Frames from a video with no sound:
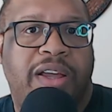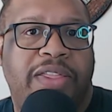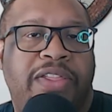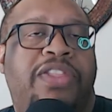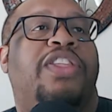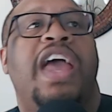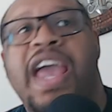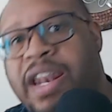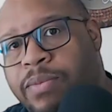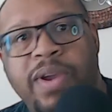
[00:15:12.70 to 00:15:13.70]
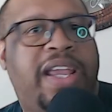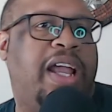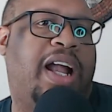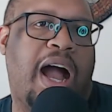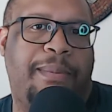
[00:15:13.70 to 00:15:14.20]
Then we
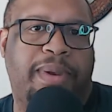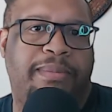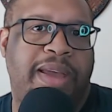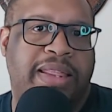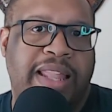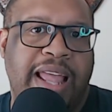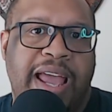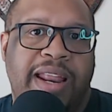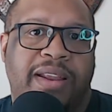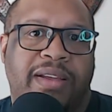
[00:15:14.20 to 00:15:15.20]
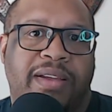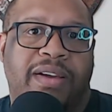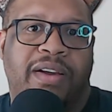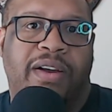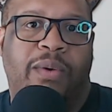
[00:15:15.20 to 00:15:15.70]
can complement that
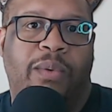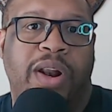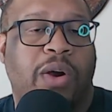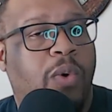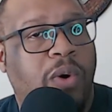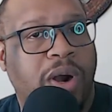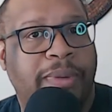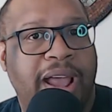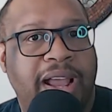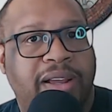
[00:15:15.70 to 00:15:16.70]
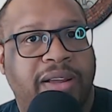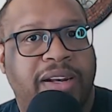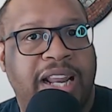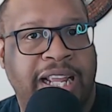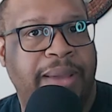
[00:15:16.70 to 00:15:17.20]
with a quarterback
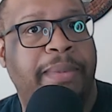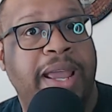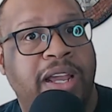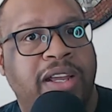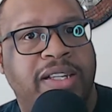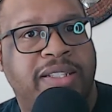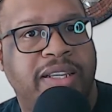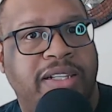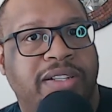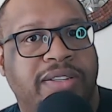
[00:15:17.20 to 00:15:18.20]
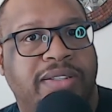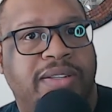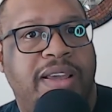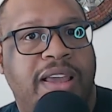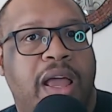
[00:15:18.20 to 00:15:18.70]
that can make good decisions.
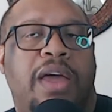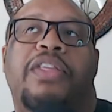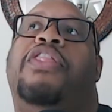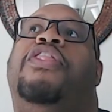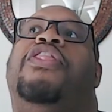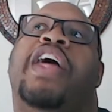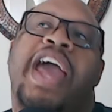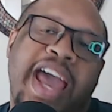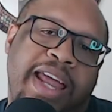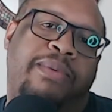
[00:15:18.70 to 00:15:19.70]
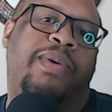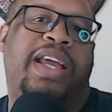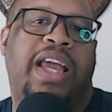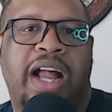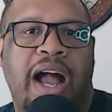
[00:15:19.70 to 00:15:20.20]
Then we
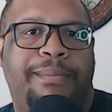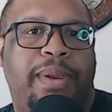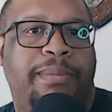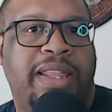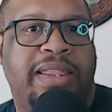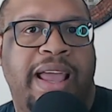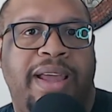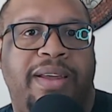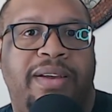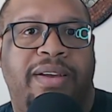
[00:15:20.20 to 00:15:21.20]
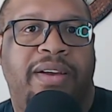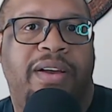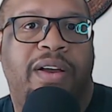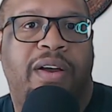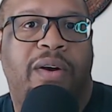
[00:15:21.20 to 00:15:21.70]
can complement that
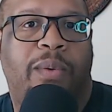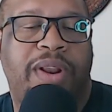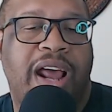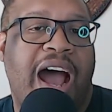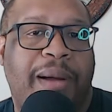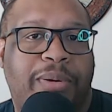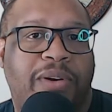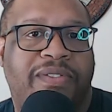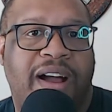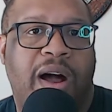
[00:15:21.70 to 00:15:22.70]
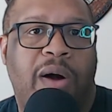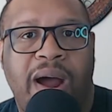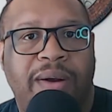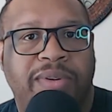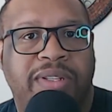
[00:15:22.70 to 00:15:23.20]
with a high-profile
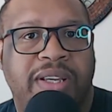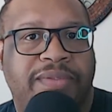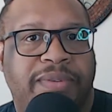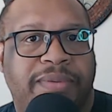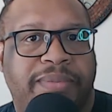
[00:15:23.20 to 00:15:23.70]
wide receiver.